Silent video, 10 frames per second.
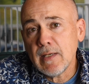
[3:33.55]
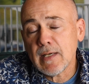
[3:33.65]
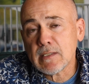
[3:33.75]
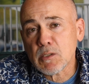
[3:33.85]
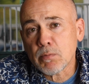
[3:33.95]

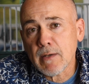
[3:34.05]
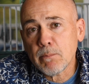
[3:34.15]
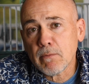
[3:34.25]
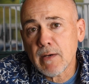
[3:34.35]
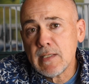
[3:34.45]
as a
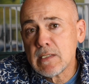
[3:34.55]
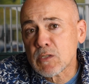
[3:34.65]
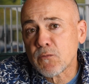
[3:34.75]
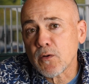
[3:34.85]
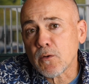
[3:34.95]
prep
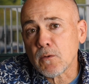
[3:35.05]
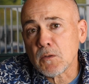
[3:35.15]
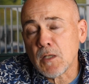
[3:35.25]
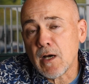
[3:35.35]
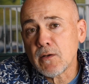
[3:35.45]
race for
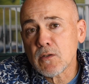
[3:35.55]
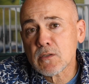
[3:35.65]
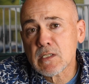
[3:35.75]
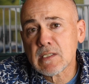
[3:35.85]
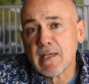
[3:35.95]

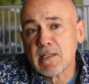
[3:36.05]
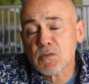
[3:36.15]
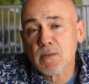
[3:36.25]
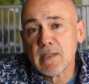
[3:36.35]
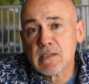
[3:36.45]
longer
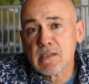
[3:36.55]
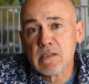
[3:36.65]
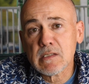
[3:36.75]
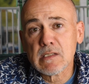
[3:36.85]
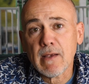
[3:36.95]
stakes
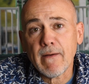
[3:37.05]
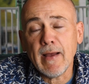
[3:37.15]
races,